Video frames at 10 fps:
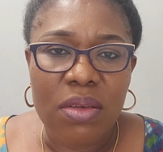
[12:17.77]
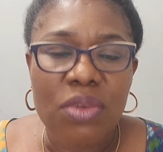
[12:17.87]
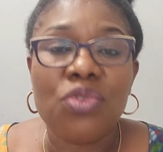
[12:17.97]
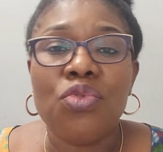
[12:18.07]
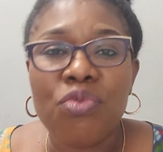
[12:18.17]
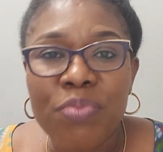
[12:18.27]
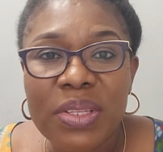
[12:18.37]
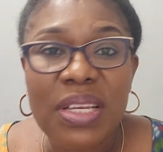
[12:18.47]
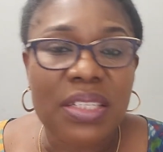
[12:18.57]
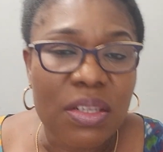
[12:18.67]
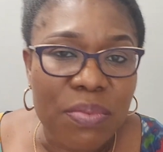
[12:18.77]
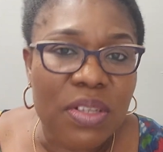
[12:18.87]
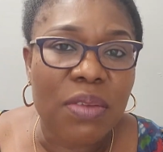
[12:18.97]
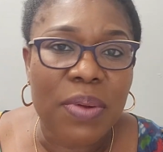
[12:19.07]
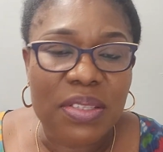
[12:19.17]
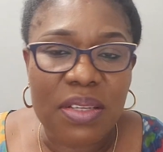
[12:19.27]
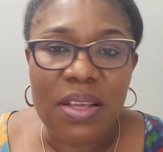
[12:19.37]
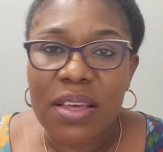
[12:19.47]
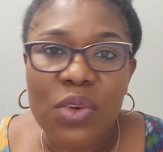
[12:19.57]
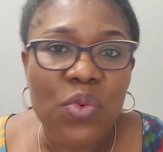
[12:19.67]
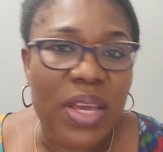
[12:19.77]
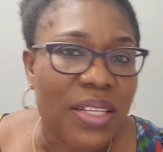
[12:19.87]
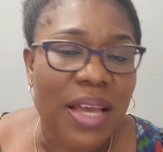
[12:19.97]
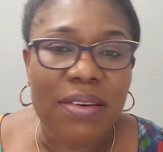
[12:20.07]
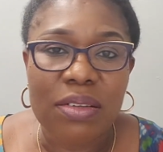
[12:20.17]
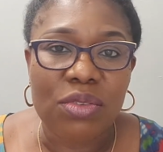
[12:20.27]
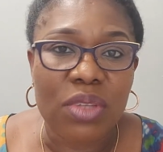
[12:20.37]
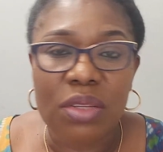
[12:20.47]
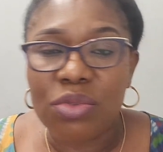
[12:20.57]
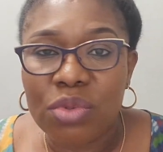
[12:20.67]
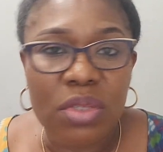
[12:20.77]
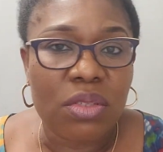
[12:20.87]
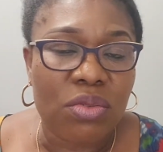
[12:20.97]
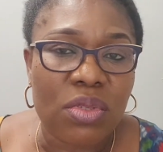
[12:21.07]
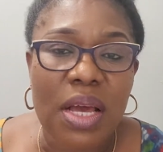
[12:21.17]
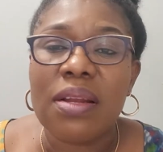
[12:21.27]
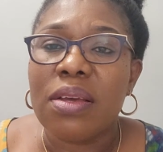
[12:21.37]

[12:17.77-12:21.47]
You will be dating with the person. He will get angry today, do this, do that.